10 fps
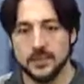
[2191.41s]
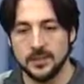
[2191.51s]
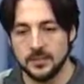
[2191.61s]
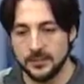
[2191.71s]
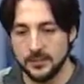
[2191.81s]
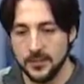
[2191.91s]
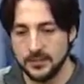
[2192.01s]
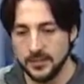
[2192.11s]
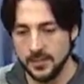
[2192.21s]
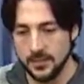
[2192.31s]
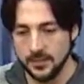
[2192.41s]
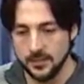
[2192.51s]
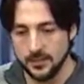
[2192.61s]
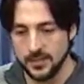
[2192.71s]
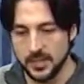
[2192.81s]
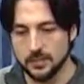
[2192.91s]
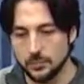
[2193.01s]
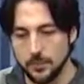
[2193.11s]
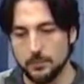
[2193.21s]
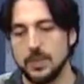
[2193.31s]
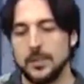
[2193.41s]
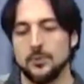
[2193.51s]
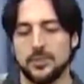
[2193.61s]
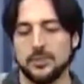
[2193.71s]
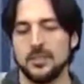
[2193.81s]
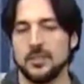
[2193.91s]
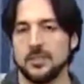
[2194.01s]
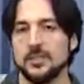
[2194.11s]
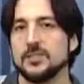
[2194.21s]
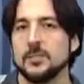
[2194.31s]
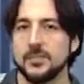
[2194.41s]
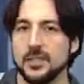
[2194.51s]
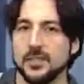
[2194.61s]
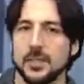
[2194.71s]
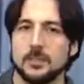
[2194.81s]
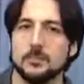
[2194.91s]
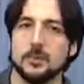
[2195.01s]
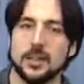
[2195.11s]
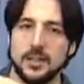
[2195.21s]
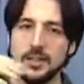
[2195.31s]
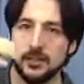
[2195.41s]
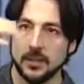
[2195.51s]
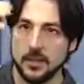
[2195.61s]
and they are on the astral plane, which is an intermediate plane